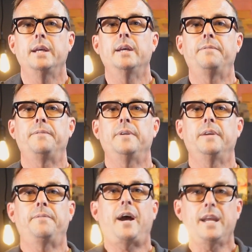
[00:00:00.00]

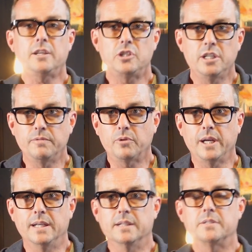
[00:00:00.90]
If I achieve
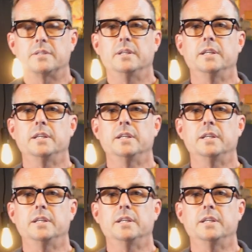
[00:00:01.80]
greatness,